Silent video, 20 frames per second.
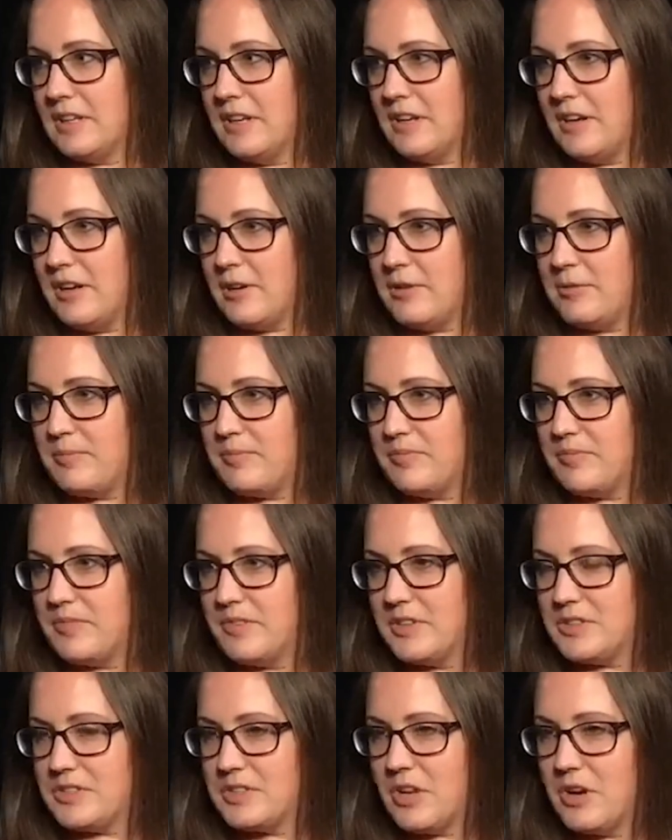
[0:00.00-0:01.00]

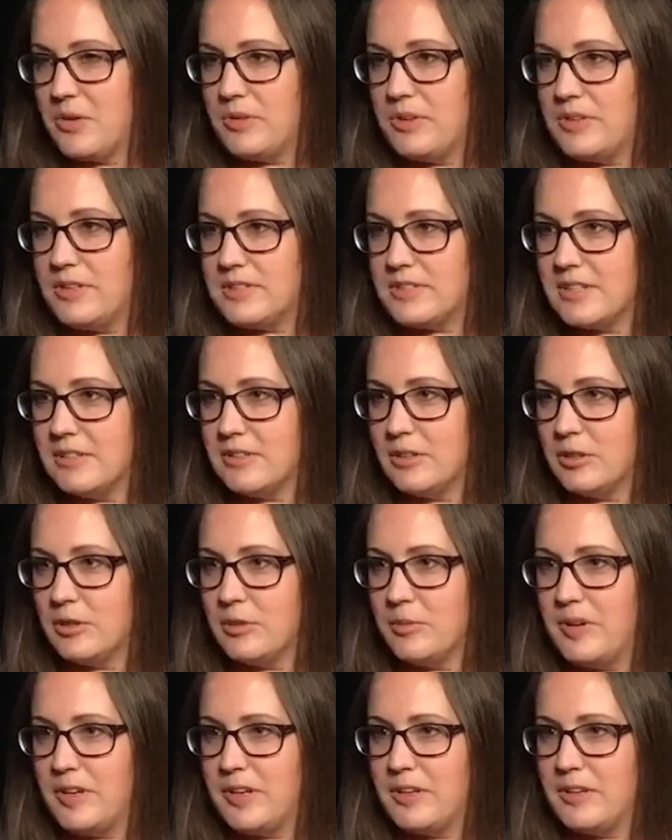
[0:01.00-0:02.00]
There's always a little
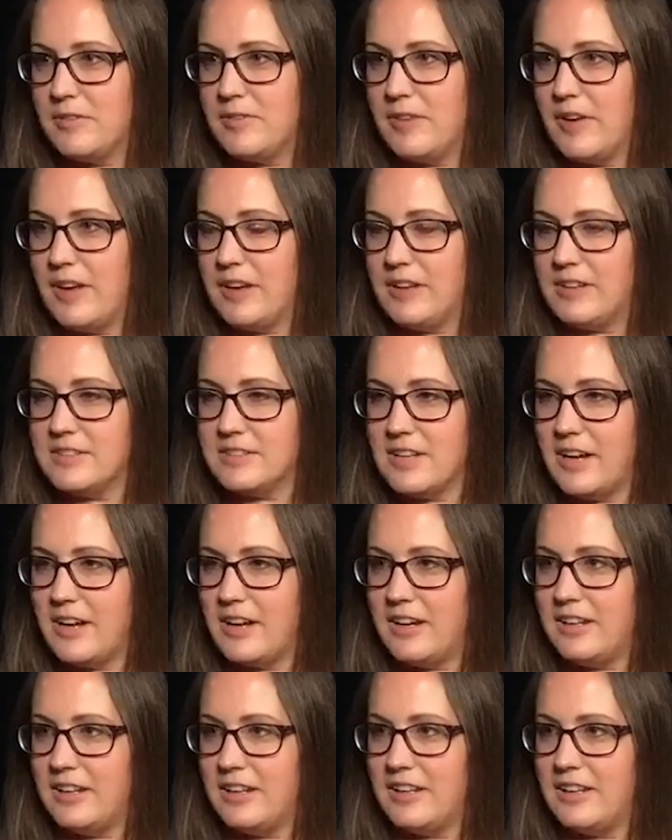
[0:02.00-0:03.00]
bit of
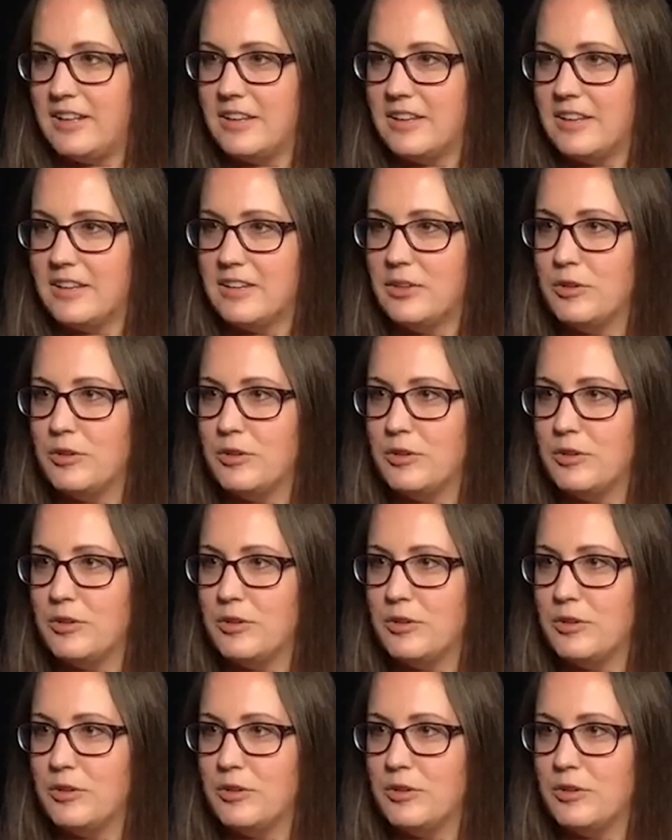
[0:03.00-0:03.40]
anxiety